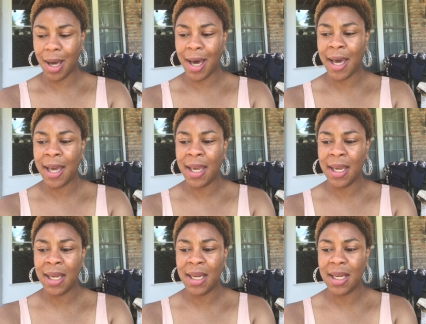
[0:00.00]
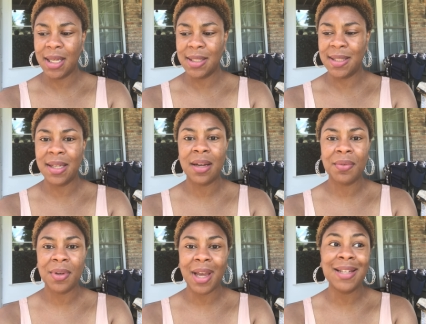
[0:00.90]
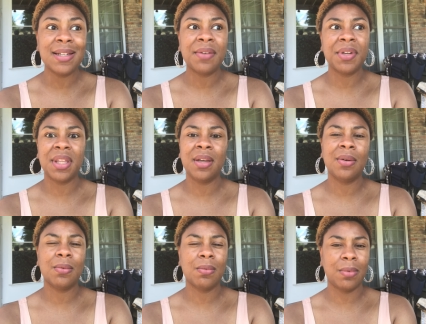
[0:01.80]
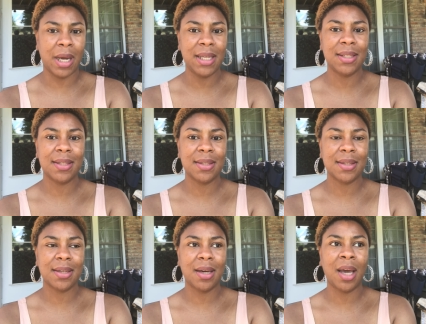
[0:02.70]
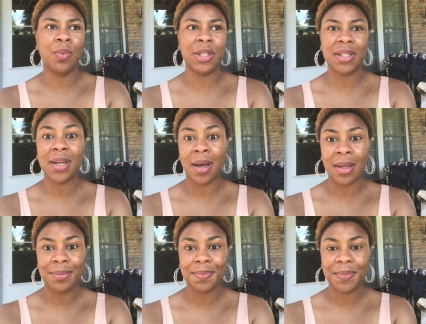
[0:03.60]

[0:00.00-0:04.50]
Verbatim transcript: I did every I did everything right. I went to God.